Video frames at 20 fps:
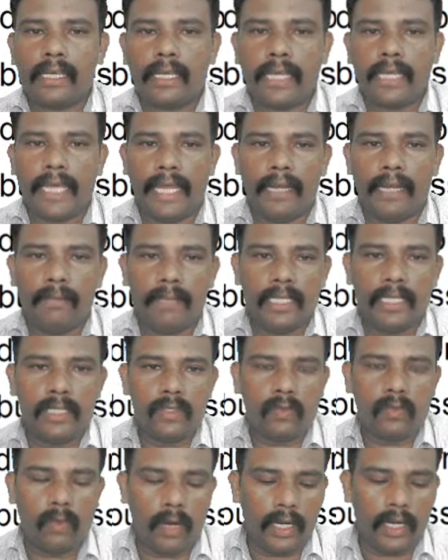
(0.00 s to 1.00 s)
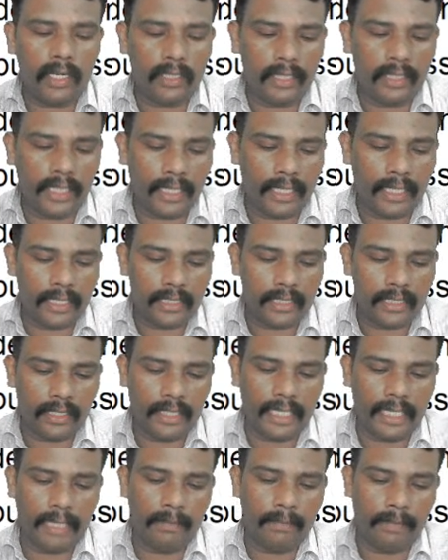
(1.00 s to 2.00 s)
Cane means what? There are
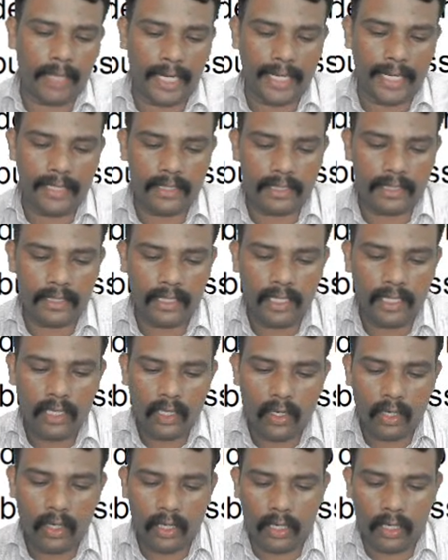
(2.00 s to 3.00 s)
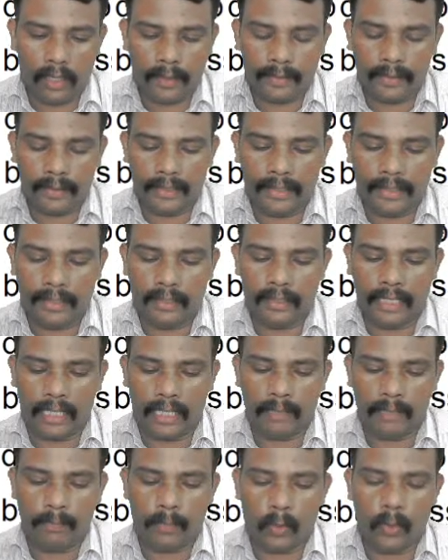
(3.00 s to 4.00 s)
certain plants uh,
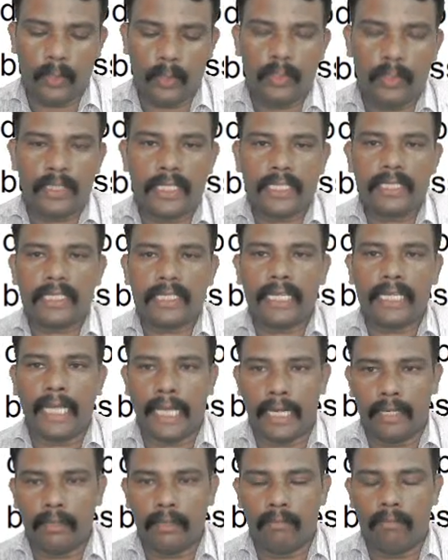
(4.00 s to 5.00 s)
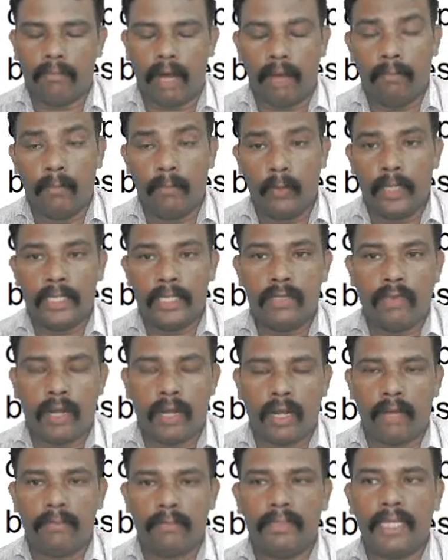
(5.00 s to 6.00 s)
that produces cane. Bamboo is
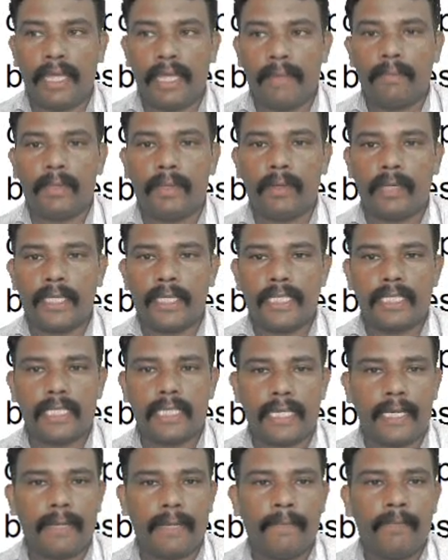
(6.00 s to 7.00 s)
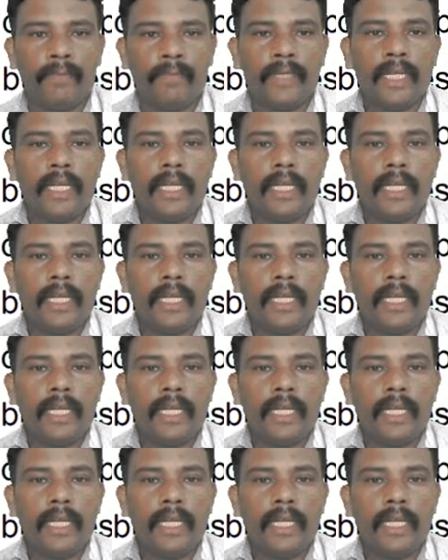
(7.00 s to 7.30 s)
one of them, you can say.